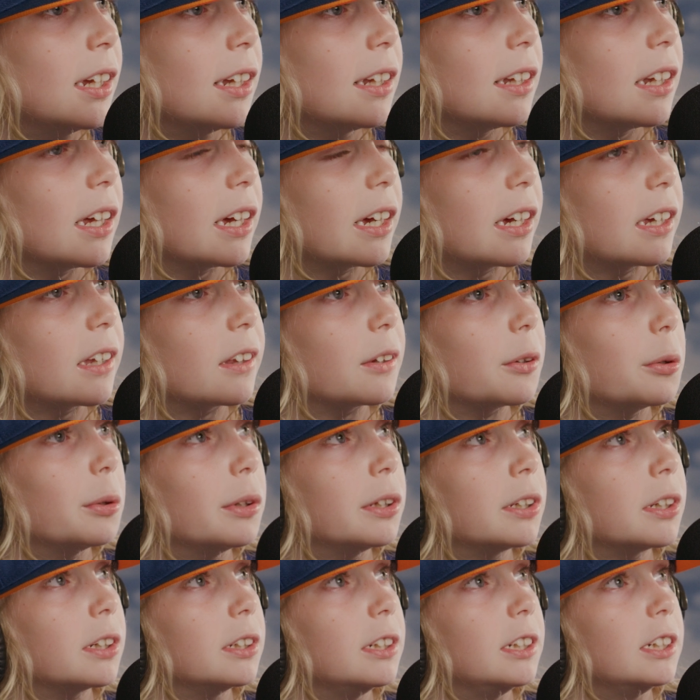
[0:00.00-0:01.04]
Like there
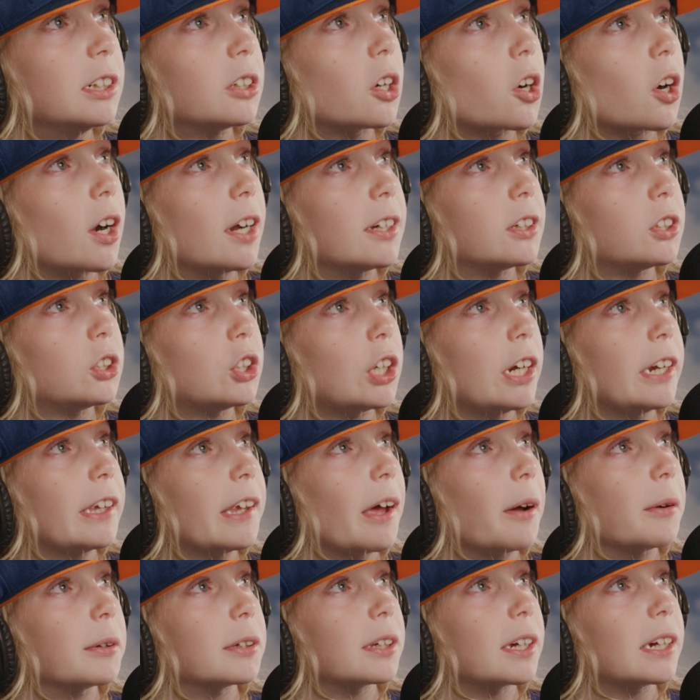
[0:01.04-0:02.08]
was a DRS train
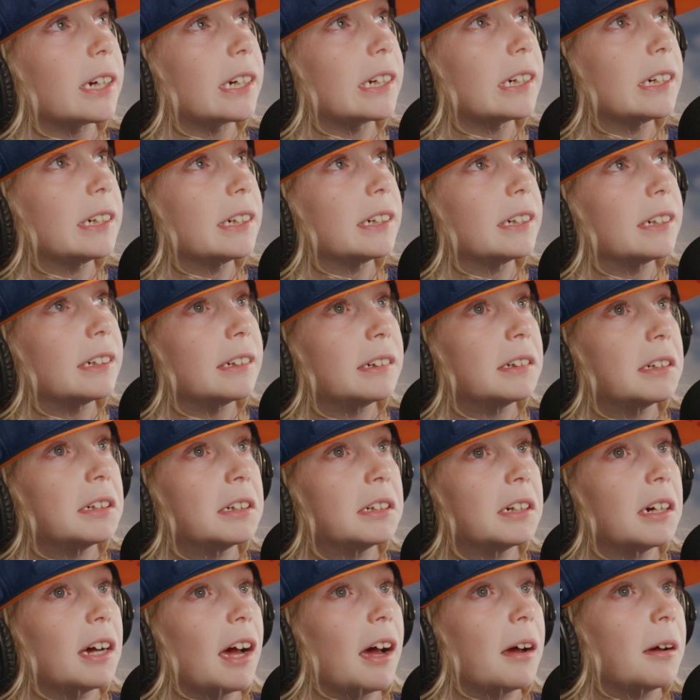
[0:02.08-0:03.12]
that was like
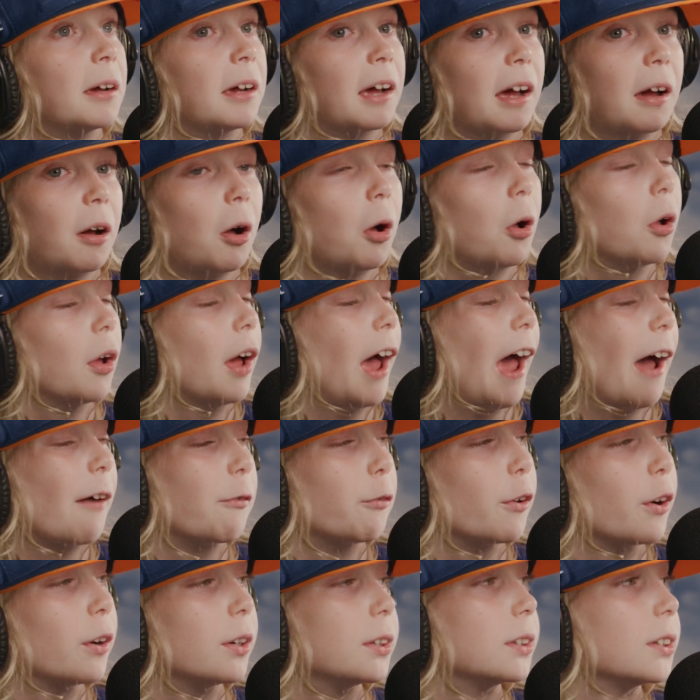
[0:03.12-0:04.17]
all
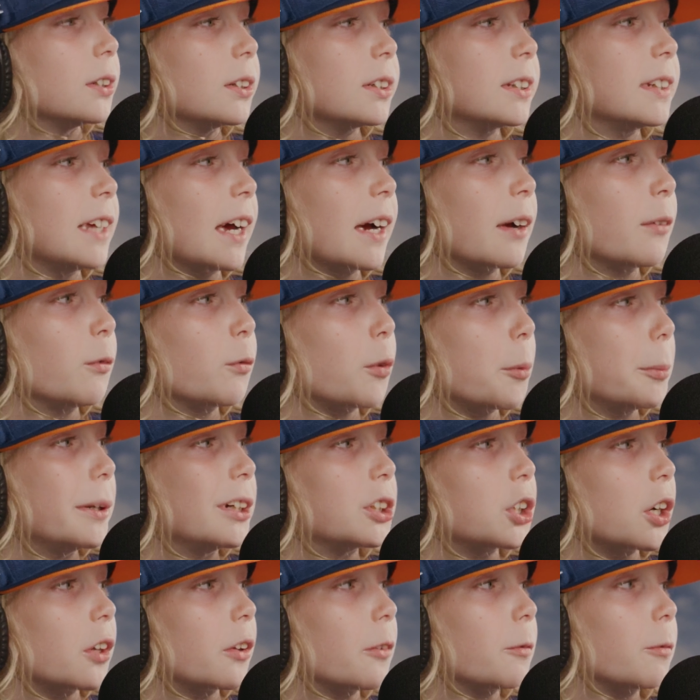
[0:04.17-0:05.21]
half a second from
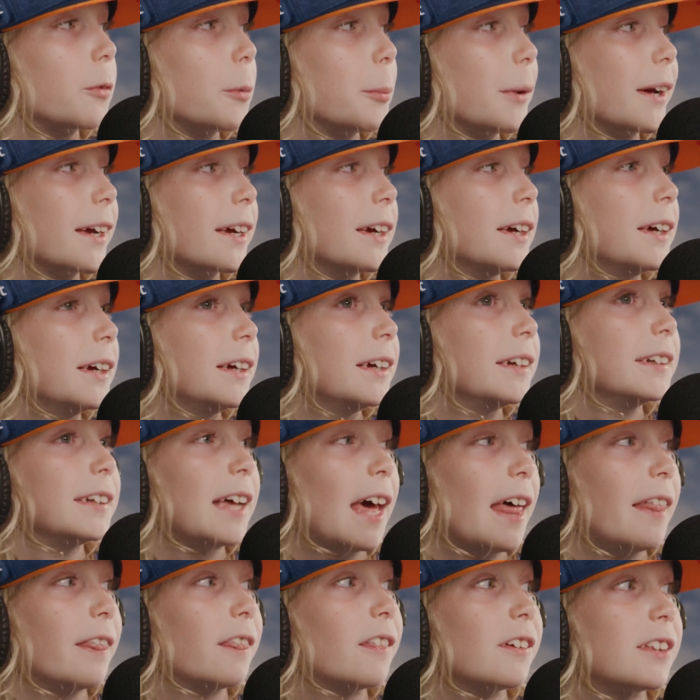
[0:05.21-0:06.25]
each other from like
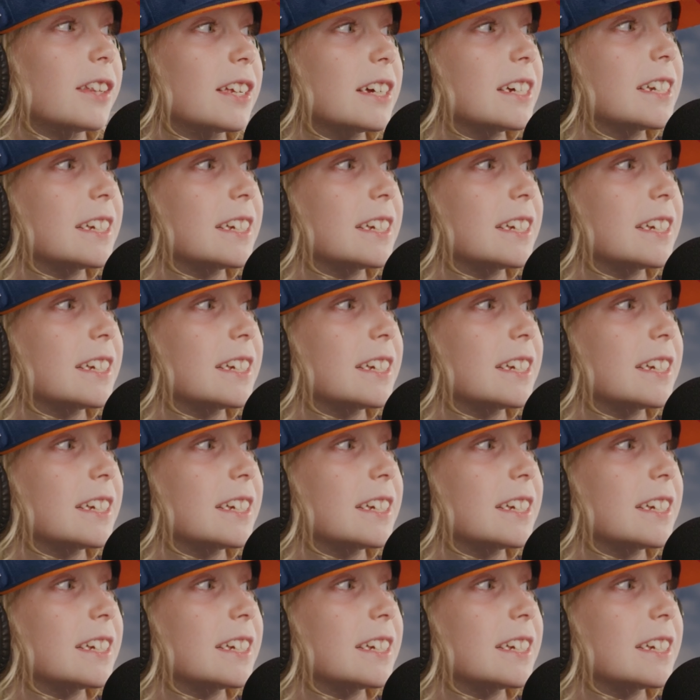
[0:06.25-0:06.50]
10th to